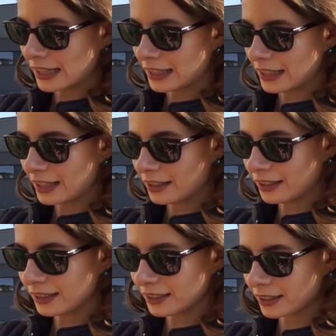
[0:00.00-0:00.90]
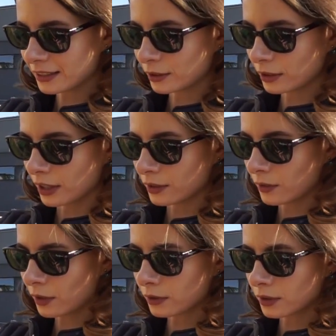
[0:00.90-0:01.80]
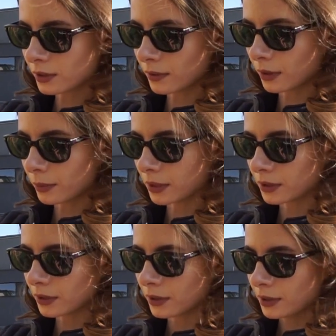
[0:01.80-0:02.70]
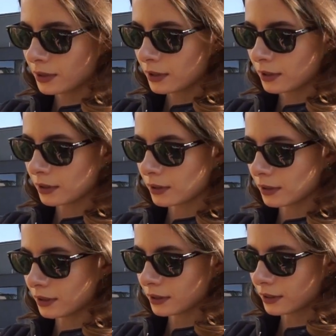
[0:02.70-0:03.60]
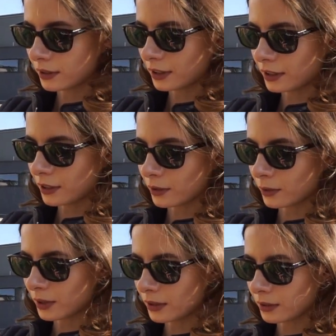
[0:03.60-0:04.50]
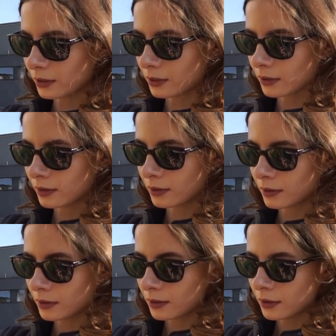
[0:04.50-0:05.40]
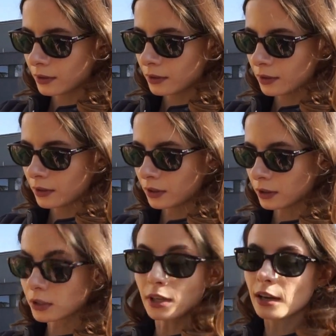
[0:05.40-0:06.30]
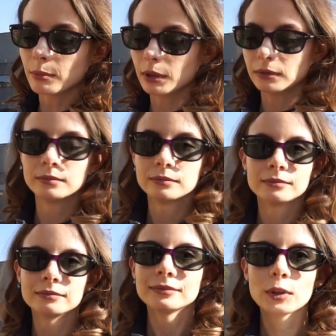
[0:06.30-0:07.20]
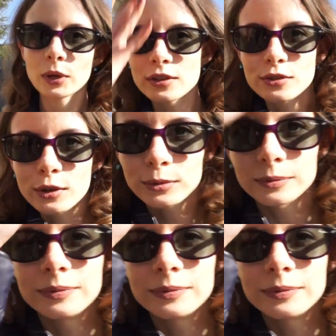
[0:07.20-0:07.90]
Nachhaltiger. Okay, Entwicklung is development. Yeah. Uh, nachhaltige uh, sustainable. Sustainable. We are so, so,